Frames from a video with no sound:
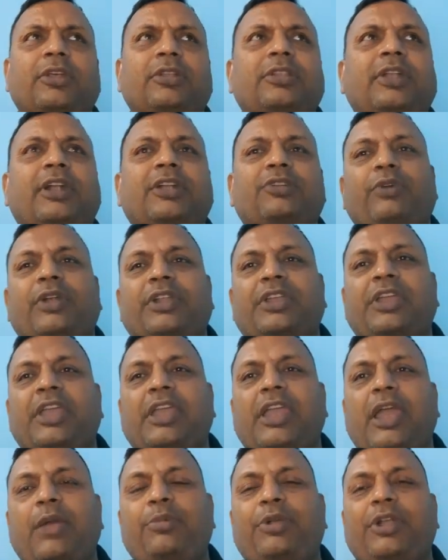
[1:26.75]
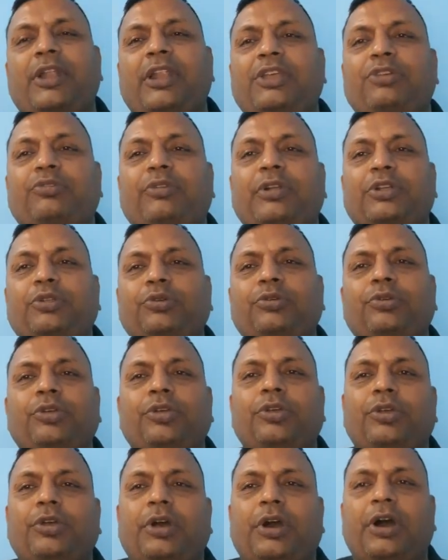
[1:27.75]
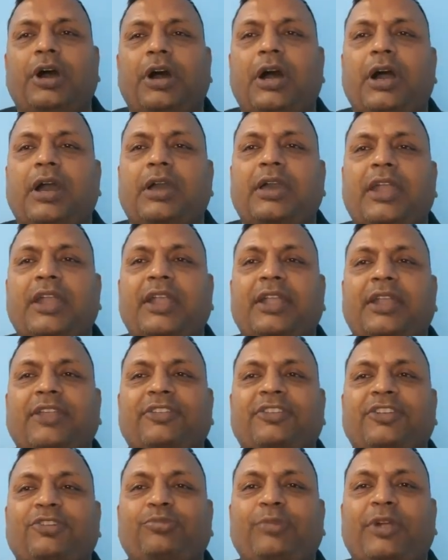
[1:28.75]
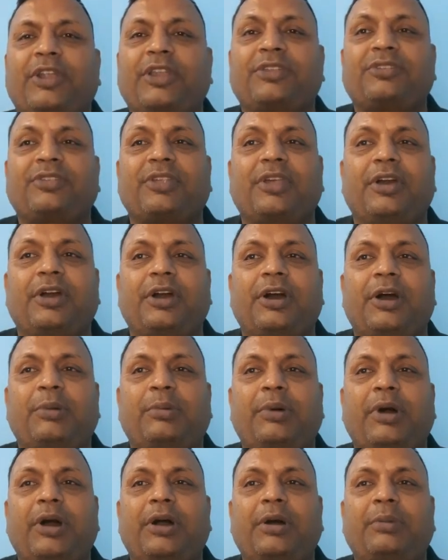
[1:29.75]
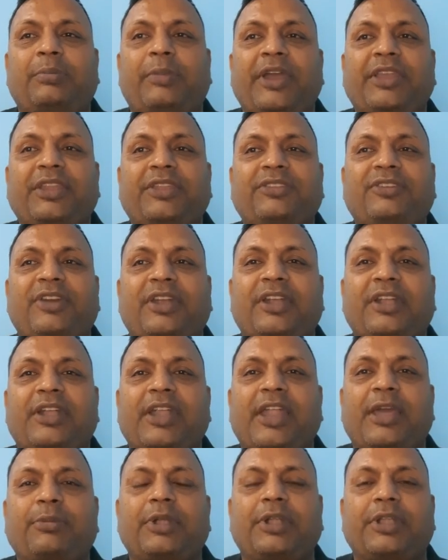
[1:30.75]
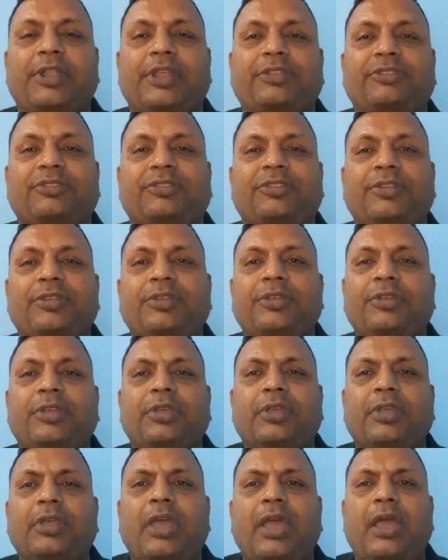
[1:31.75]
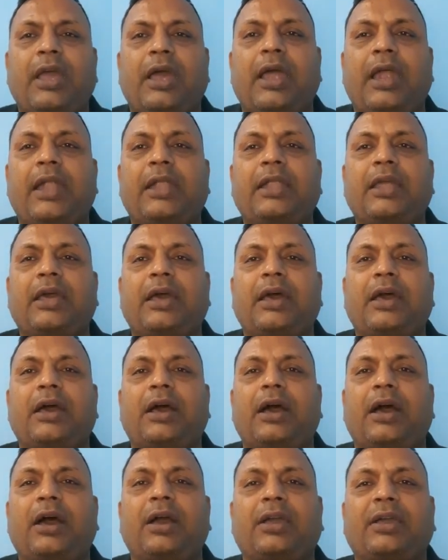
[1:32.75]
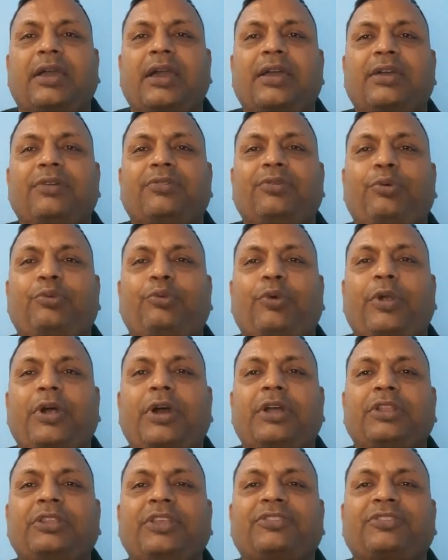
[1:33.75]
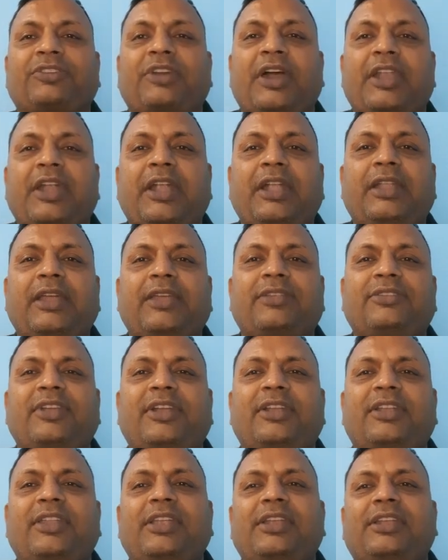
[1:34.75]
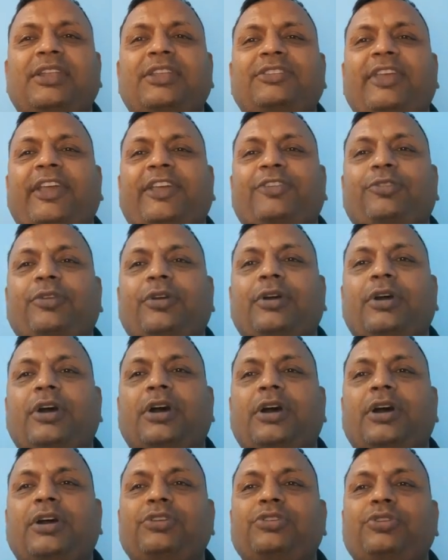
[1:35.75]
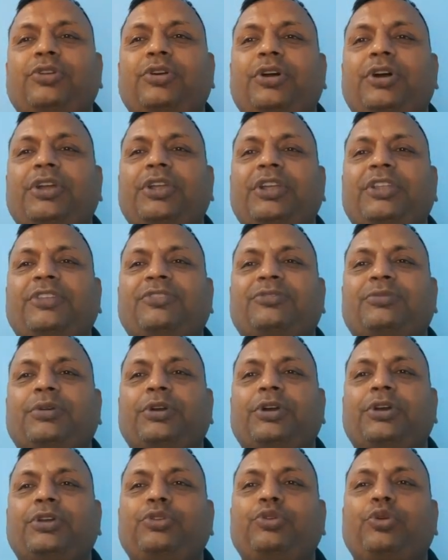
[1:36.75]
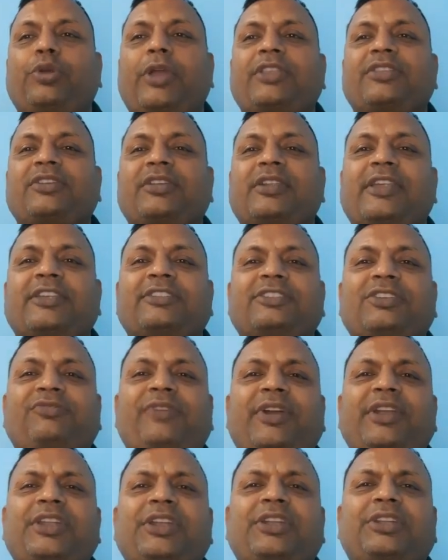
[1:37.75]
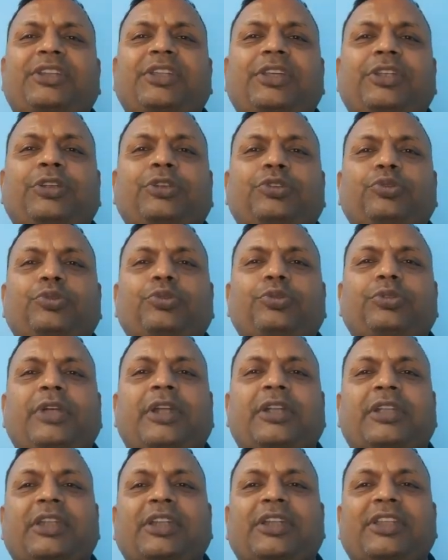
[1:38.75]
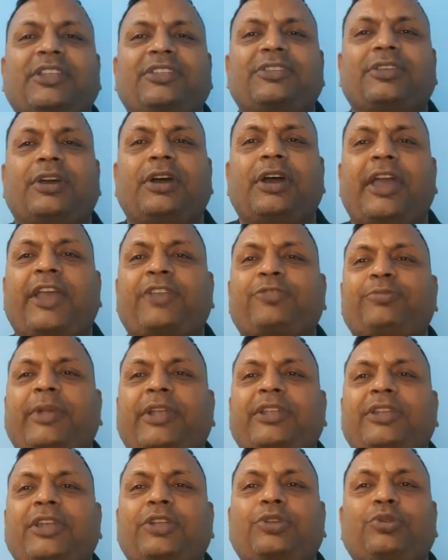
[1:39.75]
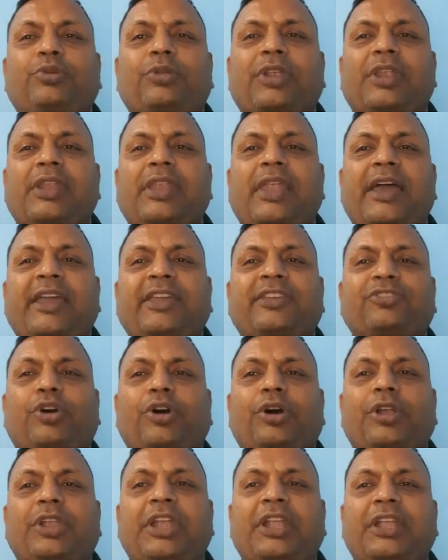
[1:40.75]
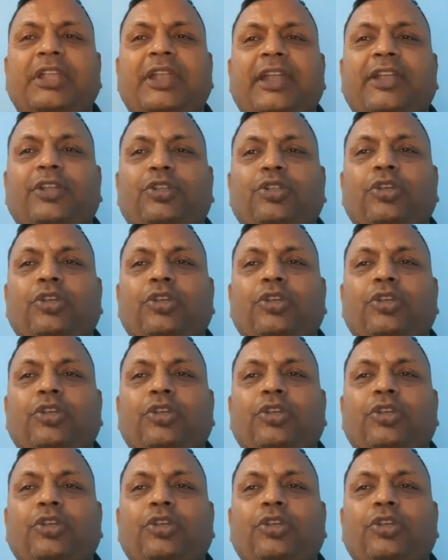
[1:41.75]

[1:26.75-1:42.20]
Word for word: that working capital equal to uh, current assets minus, uh, uh, minus current liabilities. And uh, this current asset, it is it is you can classify it into that it is expected to realize or intent